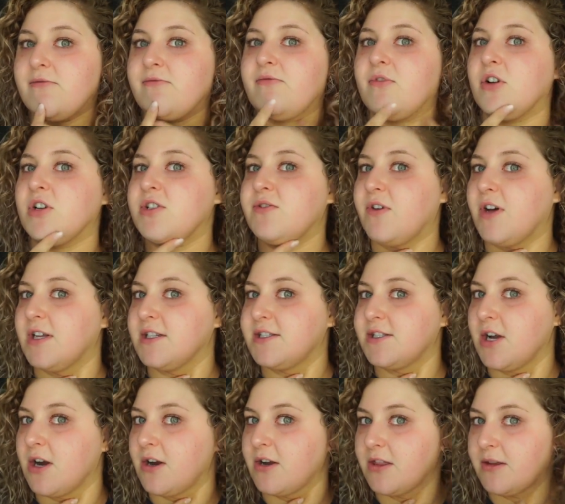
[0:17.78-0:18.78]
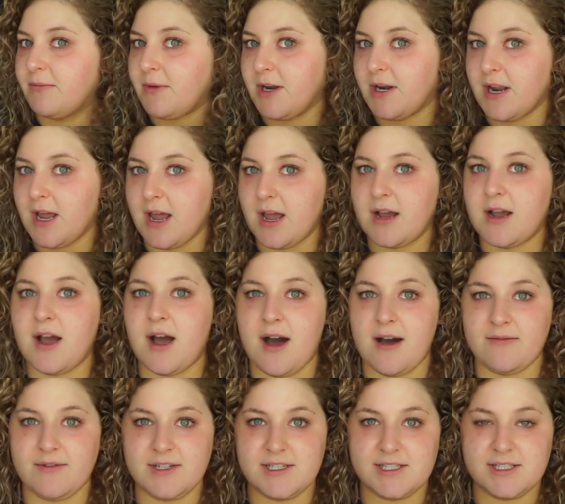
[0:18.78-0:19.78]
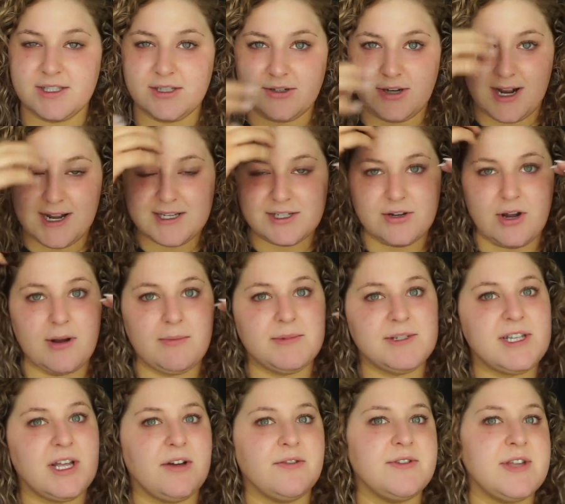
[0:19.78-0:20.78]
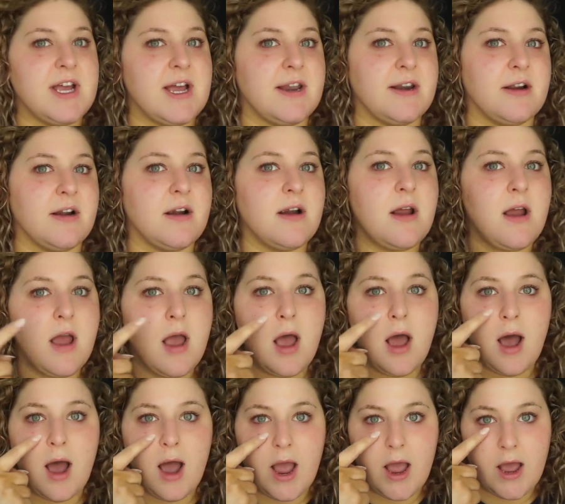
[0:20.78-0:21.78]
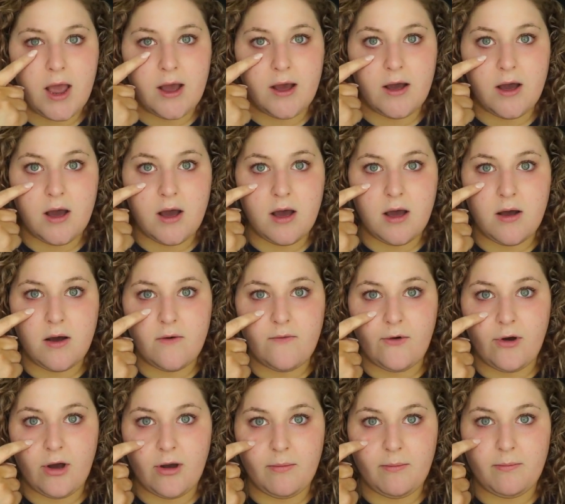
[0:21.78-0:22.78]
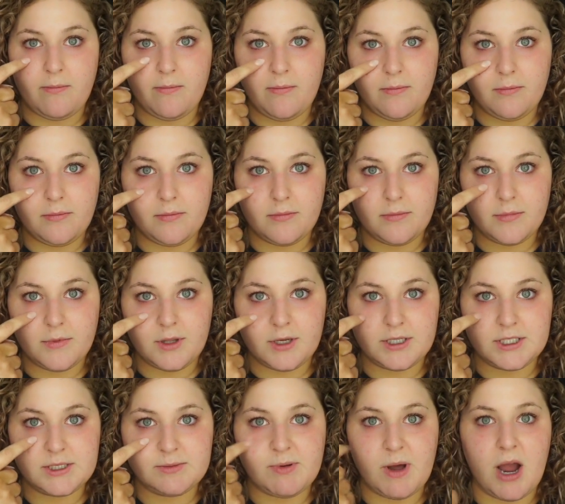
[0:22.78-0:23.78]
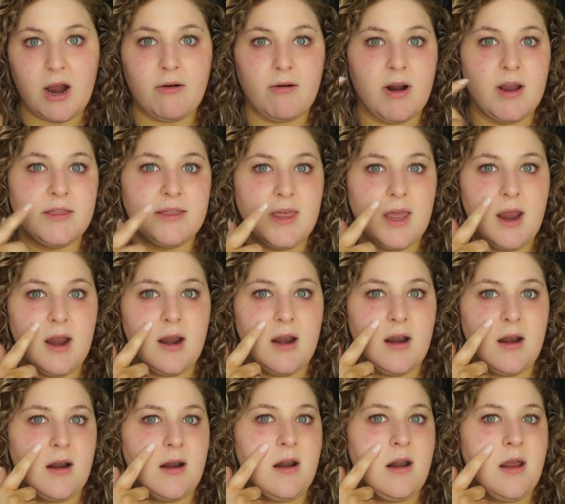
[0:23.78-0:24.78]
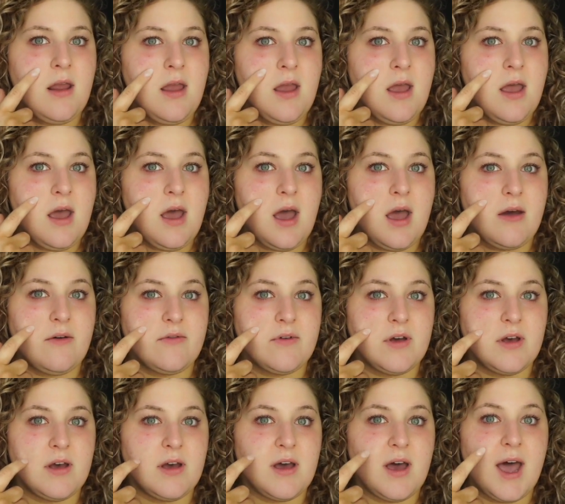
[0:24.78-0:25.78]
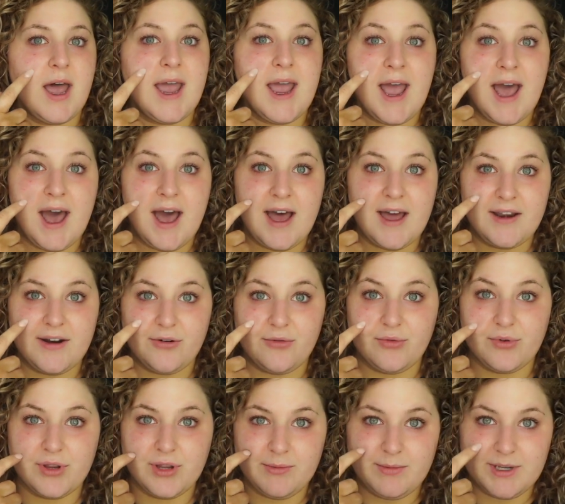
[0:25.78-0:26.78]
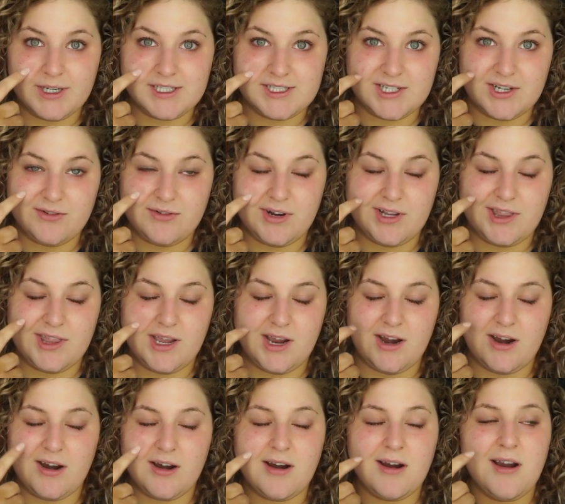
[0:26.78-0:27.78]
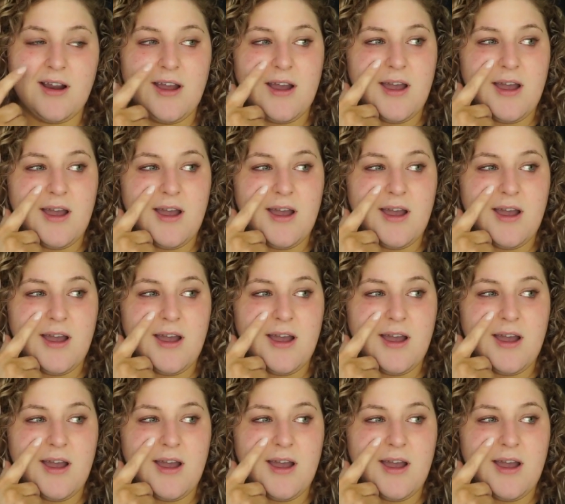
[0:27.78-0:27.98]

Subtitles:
First of all, it's darker than my neck. Obviously, you guys know I'm a self-tanner. I have a little spot right there. I had a really big zit right there.